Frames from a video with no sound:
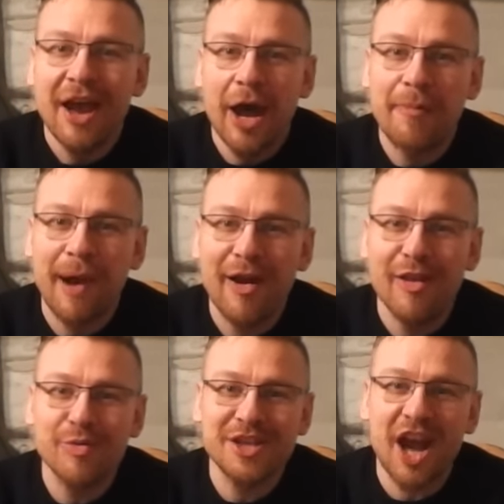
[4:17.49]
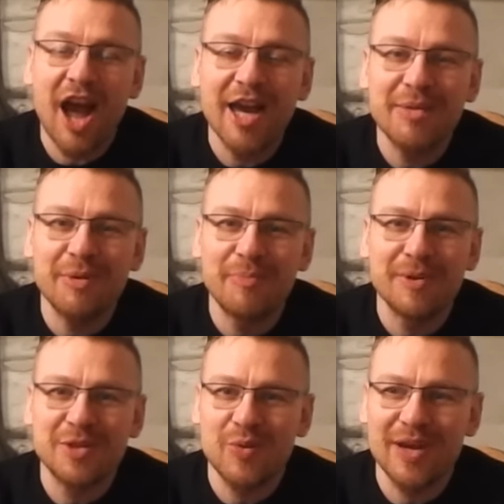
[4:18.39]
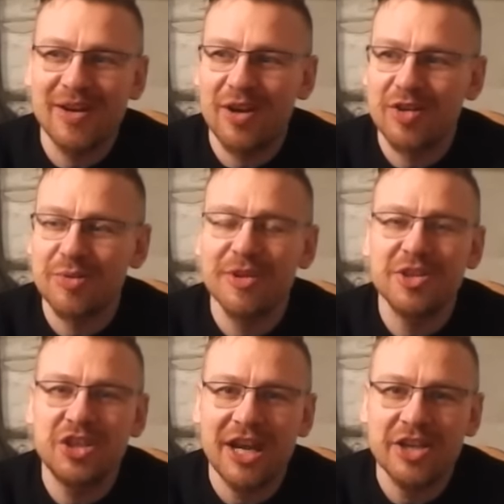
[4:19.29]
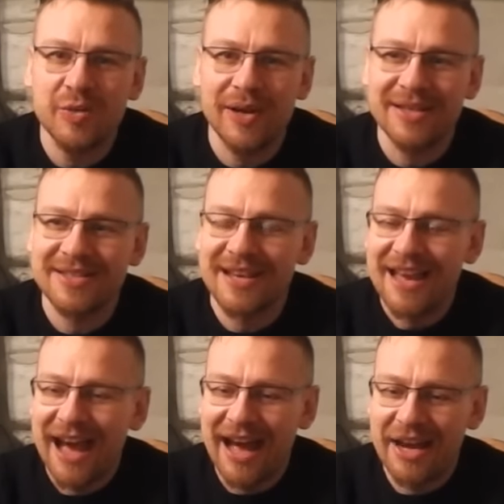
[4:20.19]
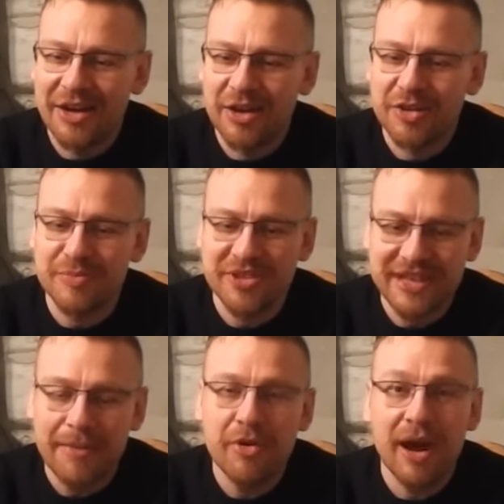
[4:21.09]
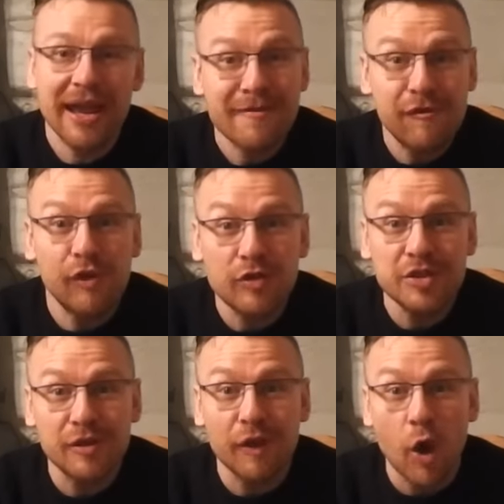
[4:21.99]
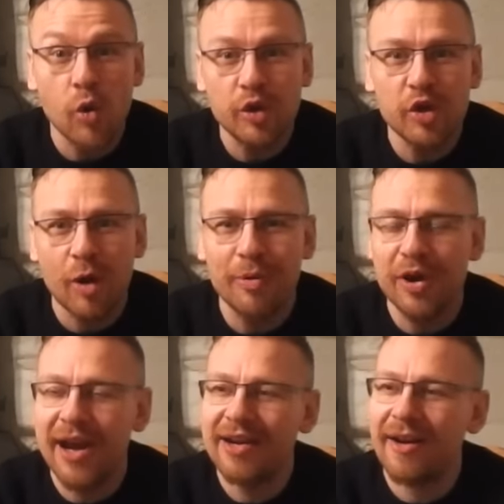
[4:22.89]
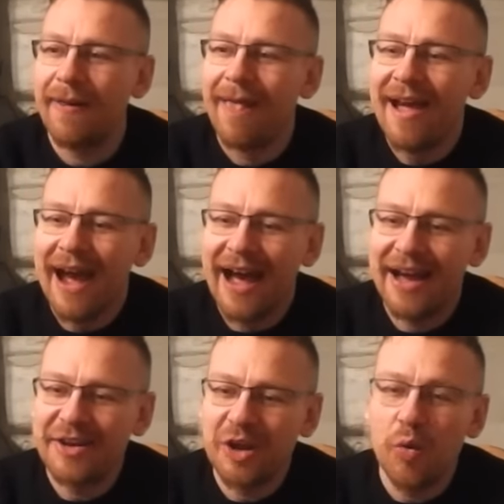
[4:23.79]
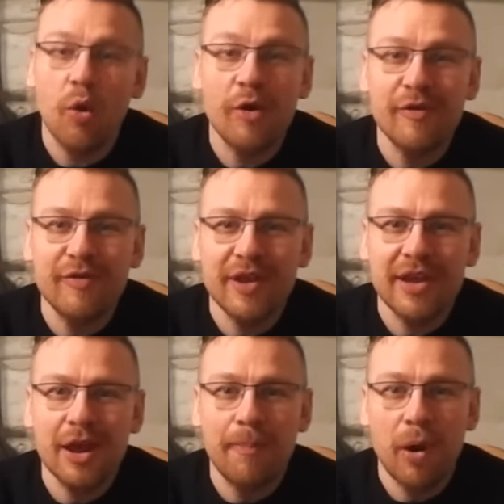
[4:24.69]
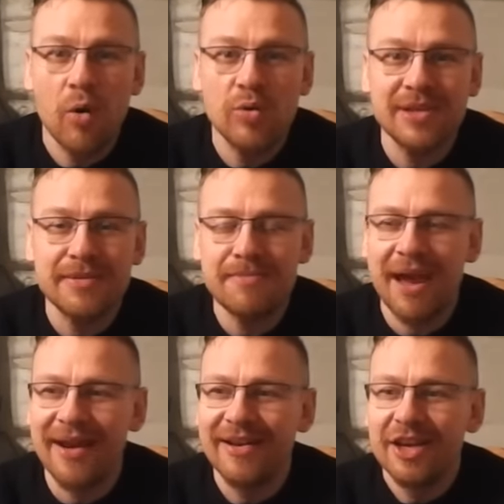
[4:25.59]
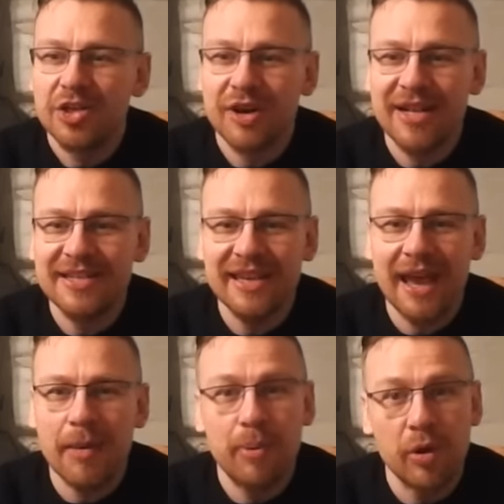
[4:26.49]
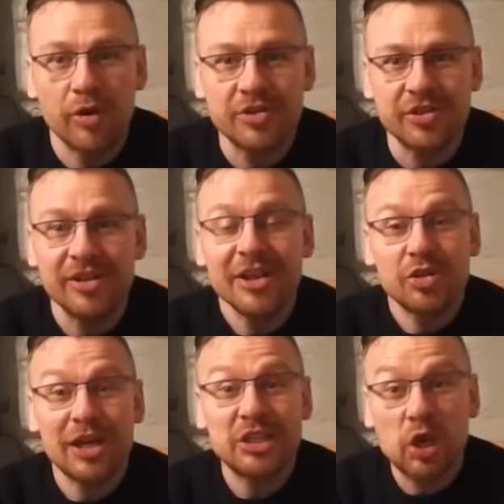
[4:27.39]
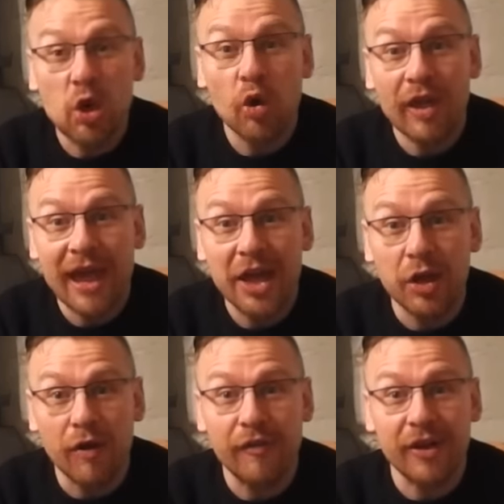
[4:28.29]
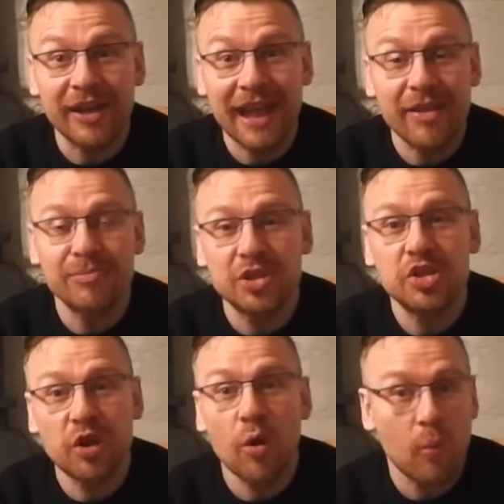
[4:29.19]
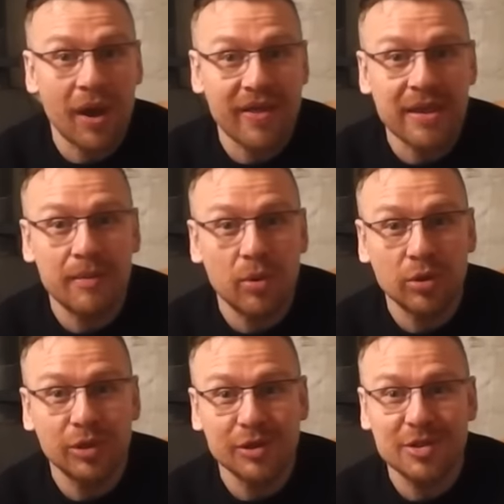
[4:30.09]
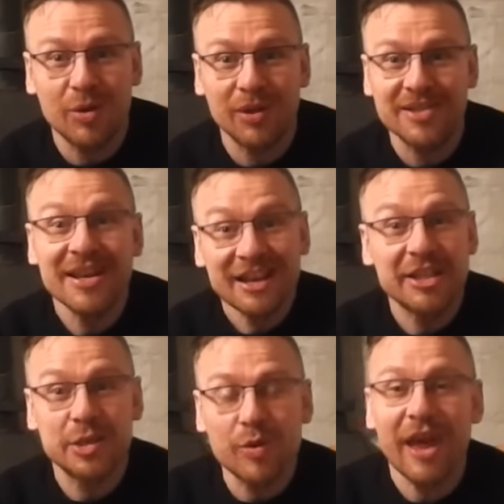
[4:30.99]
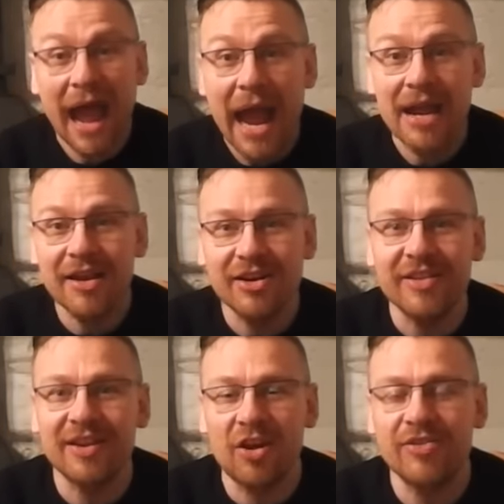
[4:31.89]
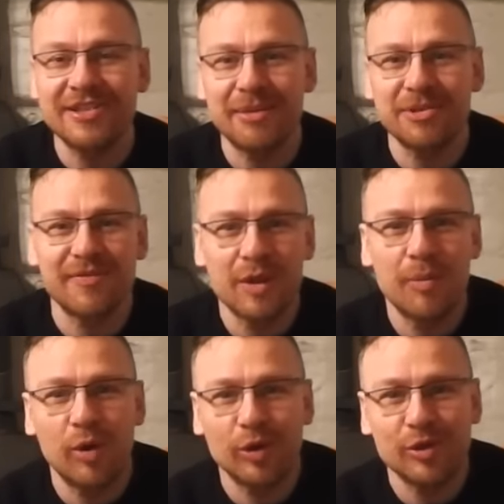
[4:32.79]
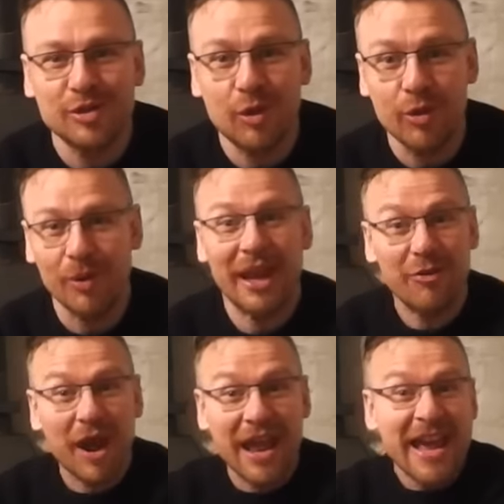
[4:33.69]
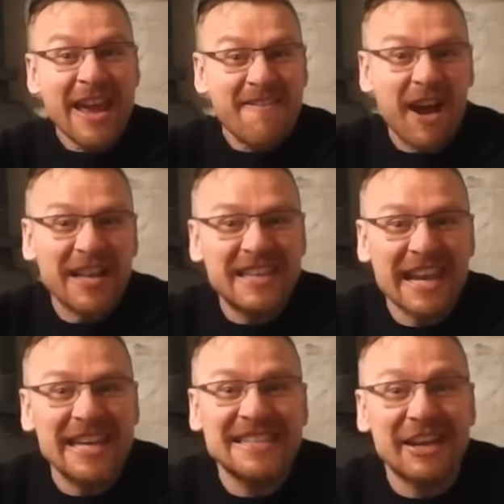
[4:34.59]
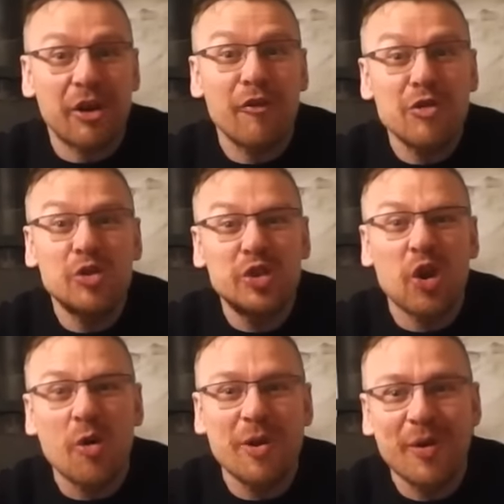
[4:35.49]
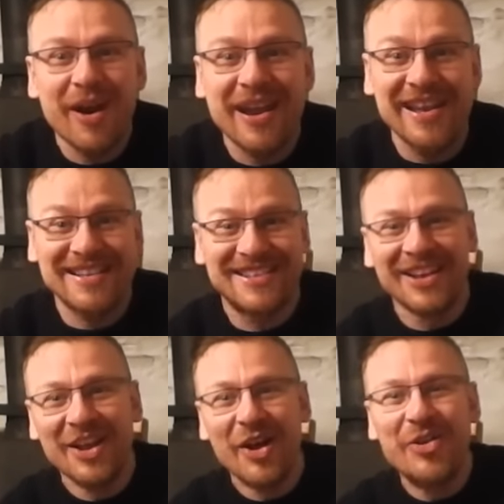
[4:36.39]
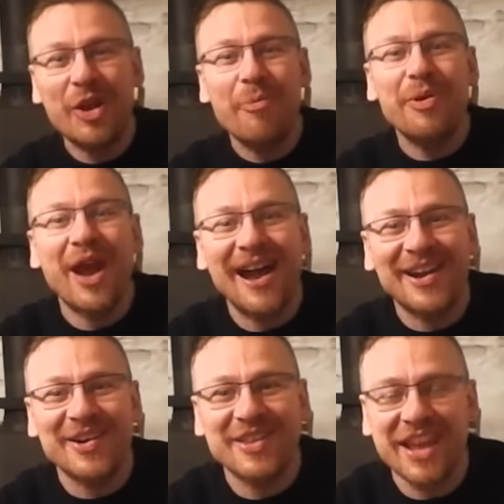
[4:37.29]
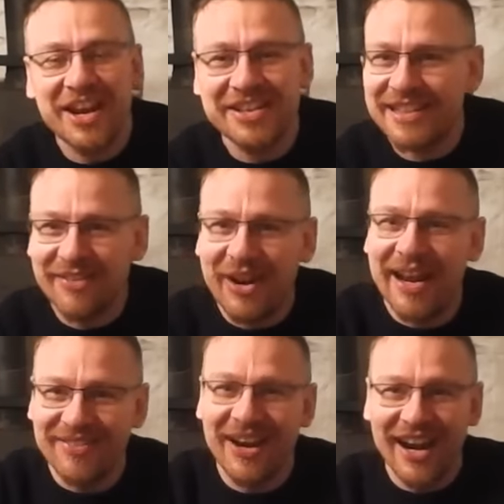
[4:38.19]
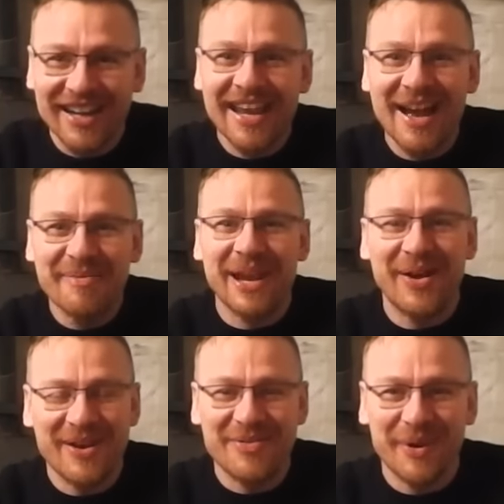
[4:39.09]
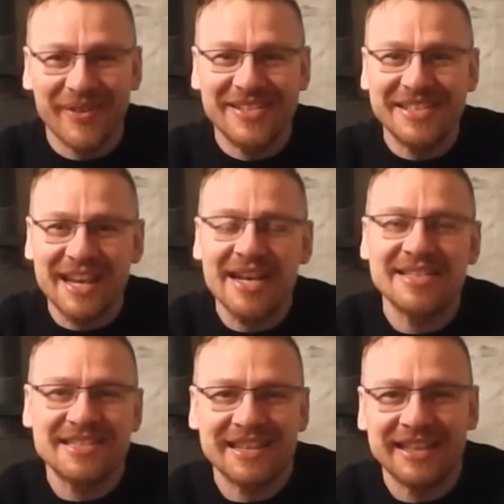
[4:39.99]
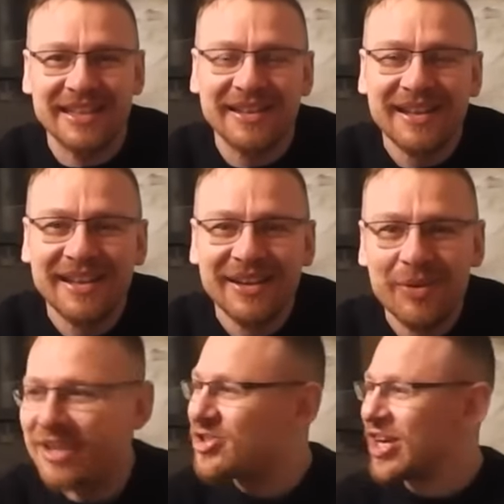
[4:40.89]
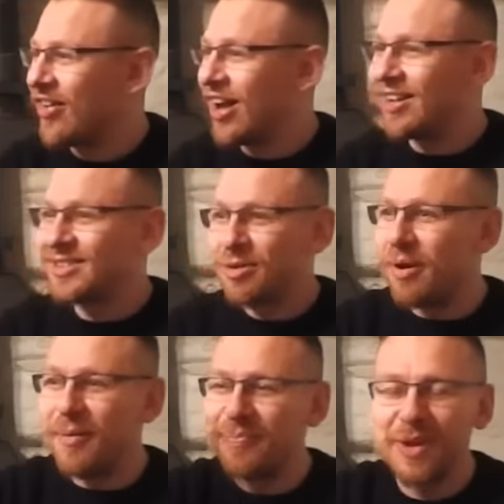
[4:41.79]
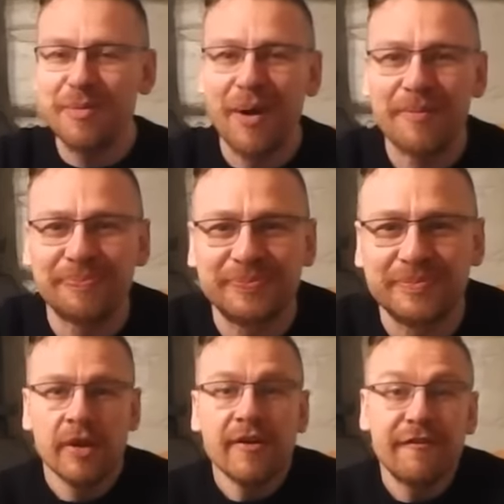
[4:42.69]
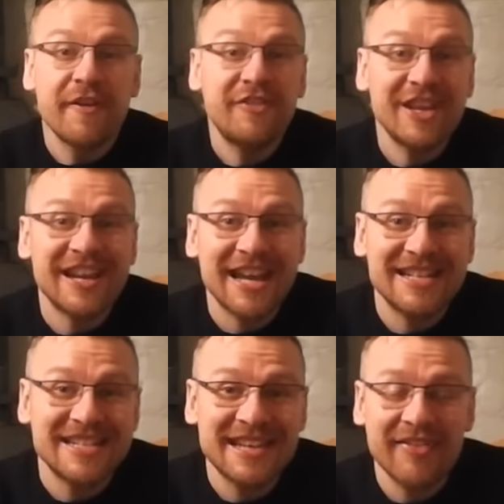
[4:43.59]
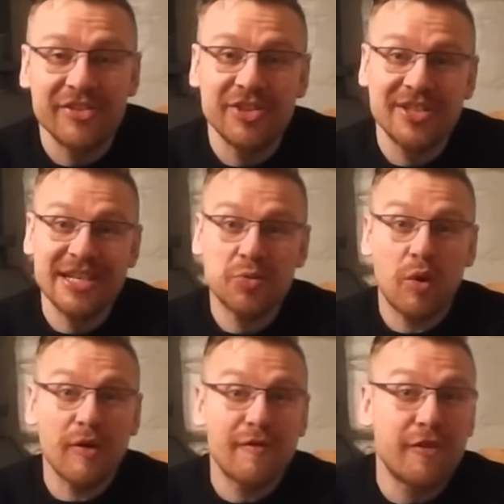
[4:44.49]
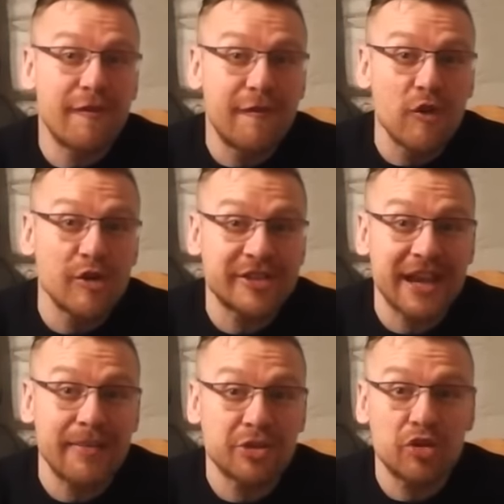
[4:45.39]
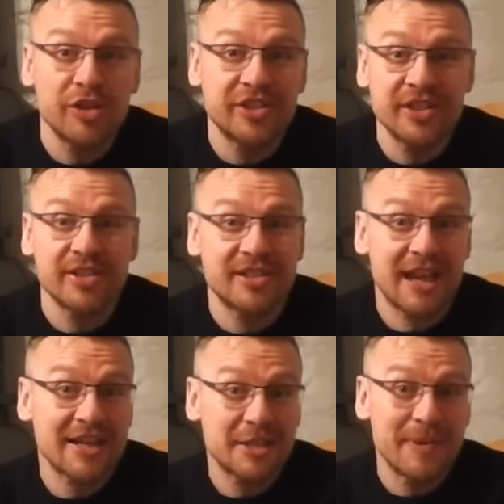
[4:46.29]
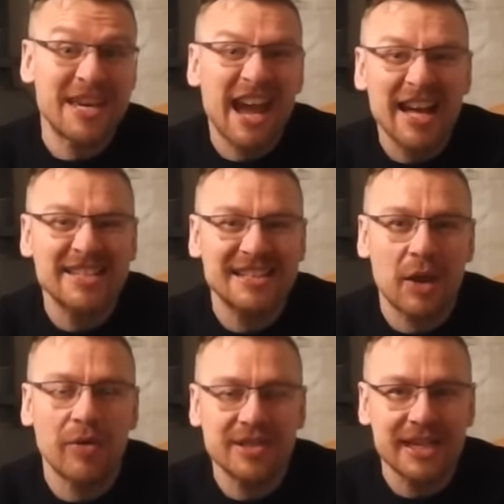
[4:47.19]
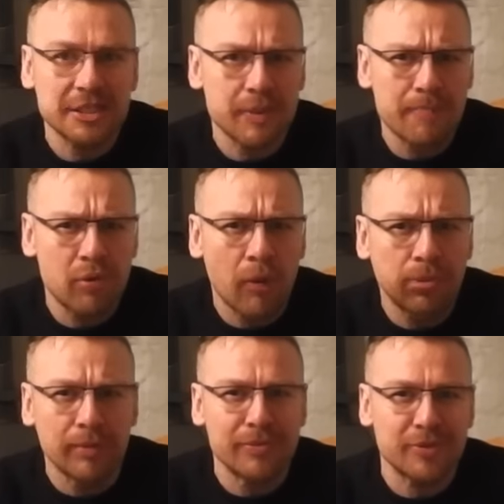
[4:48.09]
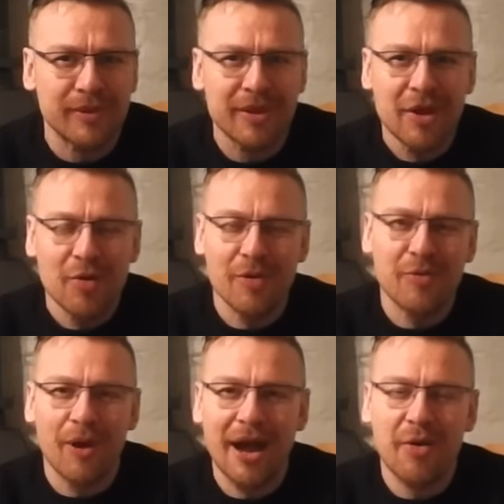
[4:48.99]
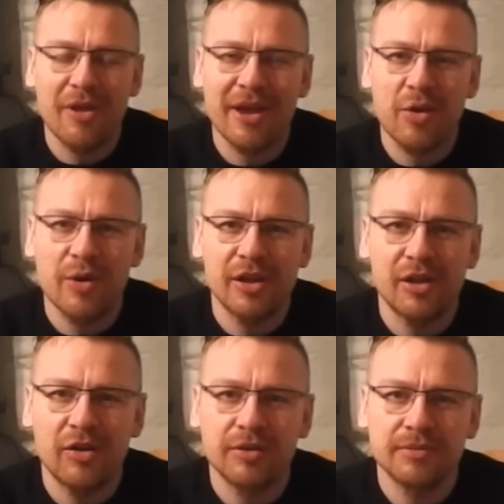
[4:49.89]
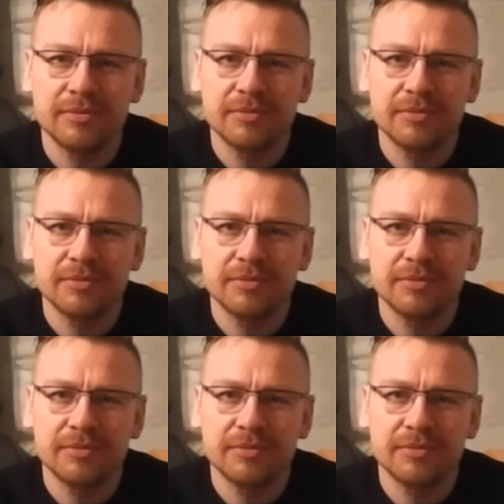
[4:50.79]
And apparently there was an argument between some of the Jesuits and some samurai in front of Oda Nobunaga. And one of the opposing men tried to get a person, tried to cut their head off and get them to show him where the immortal soul is. Because they were that angered at the concept of the immortal soul. They were like, right, if I take his head off, you show me where it is. And Nobunaga in the end is like, right, all right, calm down, everyone. This is getting silly. Where's Gerald? Come on, come on. 1587 sees one of the first times Christians start to be cast out. There start to be problems with how they're going along.